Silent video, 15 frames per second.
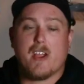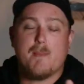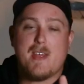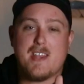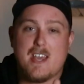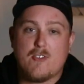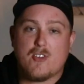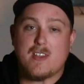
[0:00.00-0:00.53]

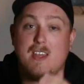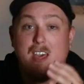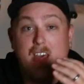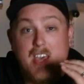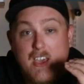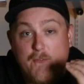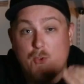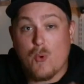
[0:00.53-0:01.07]
recommendation,
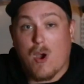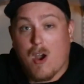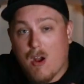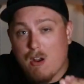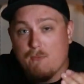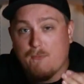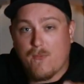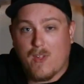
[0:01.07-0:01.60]
if you
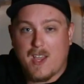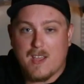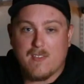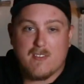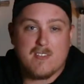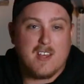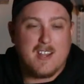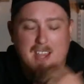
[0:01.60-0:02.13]
are flying
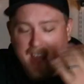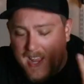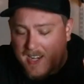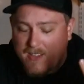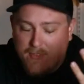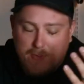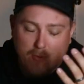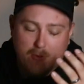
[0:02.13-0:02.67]
this on
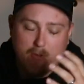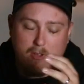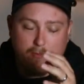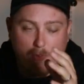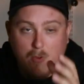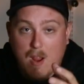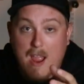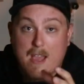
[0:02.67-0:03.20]
any sort
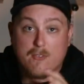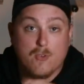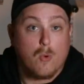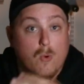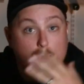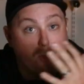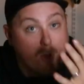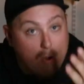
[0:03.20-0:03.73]
of grass
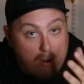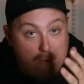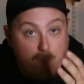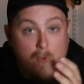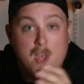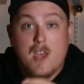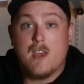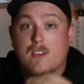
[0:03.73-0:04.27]
or
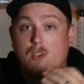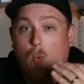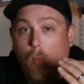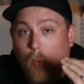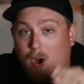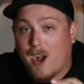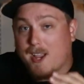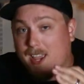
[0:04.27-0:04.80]
turf, to
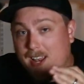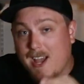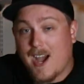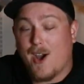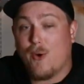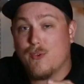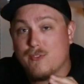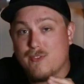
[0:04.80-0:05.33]
walk it
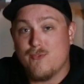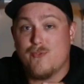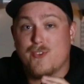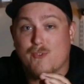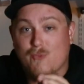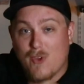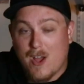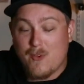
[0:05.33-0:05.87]
out to
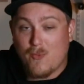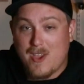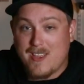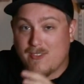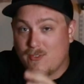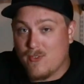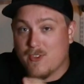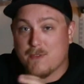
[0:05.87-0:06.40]
the
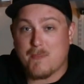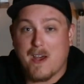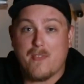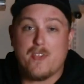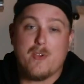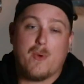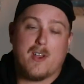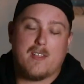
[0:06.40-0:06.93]
runway, to the
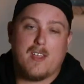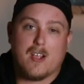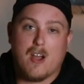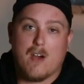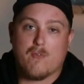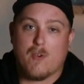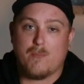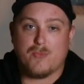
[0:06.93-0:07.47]
spot that you want to take
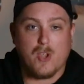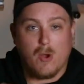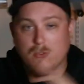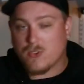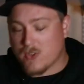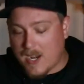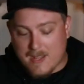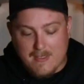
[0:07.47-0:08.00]
off from.
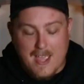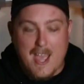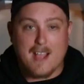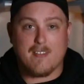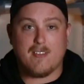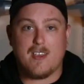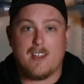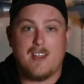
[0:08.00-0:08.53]
Don't try to
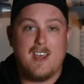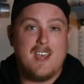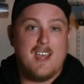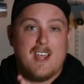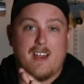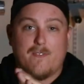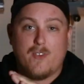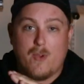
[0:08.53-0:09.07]
taxi it,
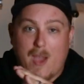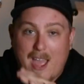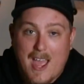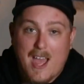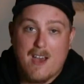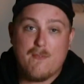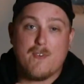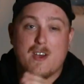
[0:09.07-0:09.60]
and if you
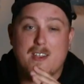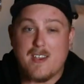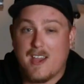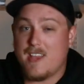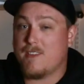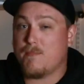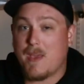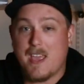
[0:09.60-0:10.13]
have a
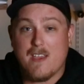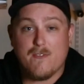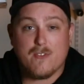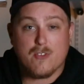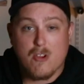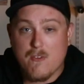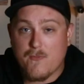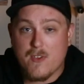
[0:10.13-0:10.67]
nice paved
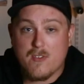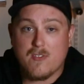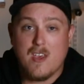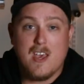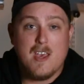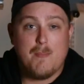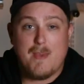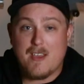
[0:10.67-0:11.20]
surface,
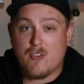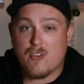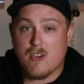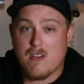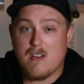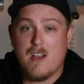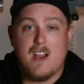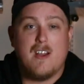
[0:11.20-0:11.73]
make
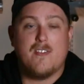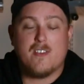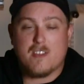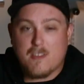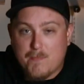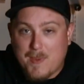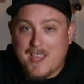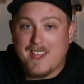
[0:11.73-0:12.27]
sure the
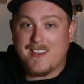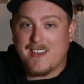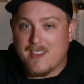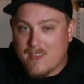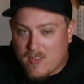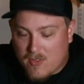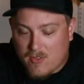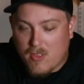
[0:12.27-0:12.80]
speed
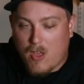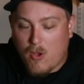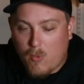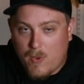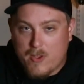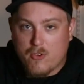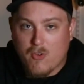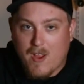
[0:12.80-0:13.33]
is slow
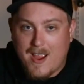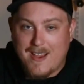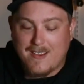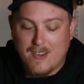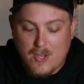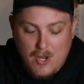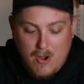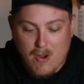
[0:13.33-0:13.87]
when
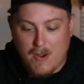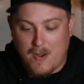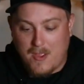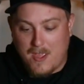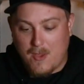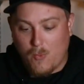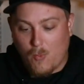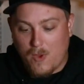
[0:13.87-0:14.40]
trying to
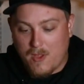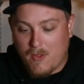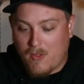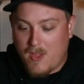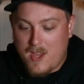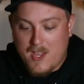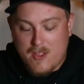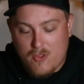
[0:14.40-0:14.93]
turn. It
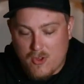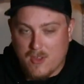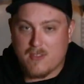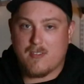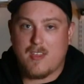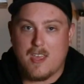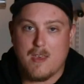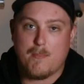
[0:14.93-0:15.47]
will
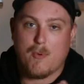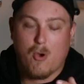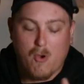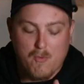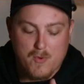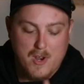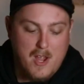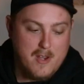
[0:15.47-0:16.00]
just tip
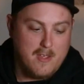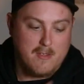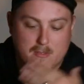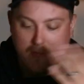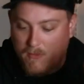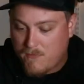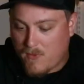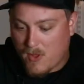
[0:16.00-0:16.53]
over on you.
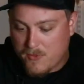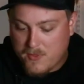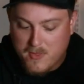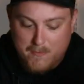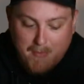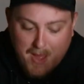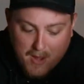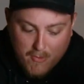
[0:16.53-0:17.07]
It's no fault
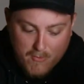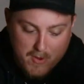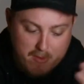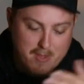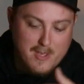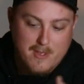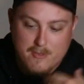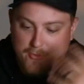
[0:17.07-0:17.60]
of the model
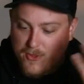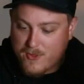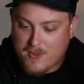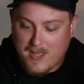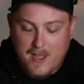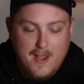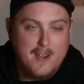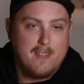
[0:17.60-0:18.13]
really, it's
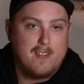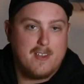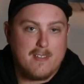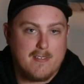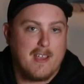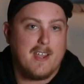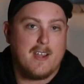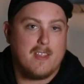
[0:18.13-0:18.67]
just kind of the
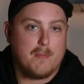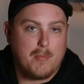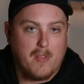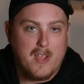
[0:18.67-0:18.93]
design of the